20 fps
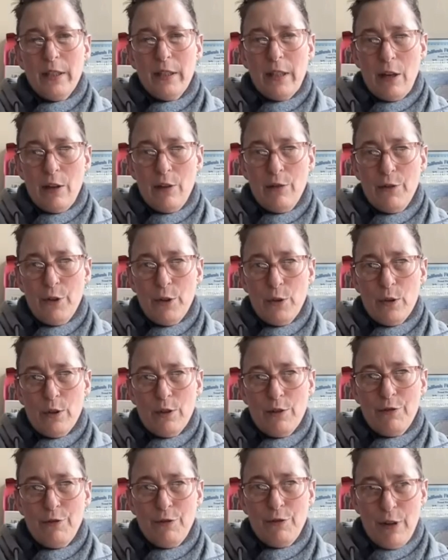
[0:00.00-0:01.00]
love
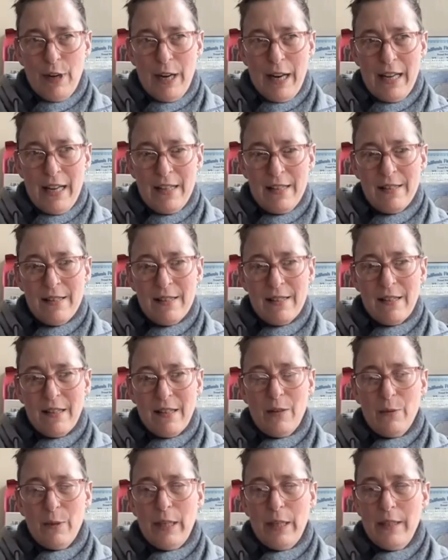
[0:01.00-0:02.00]
your phrase.
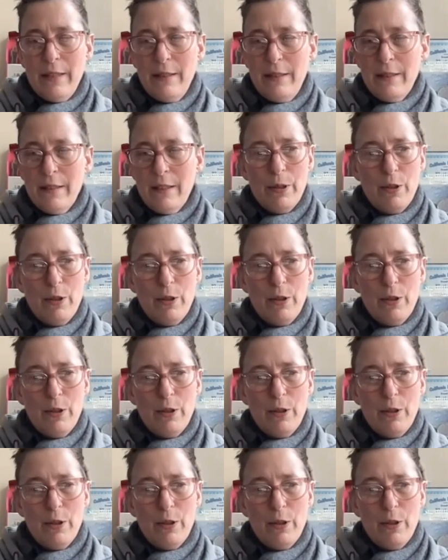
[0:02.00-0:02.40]
I read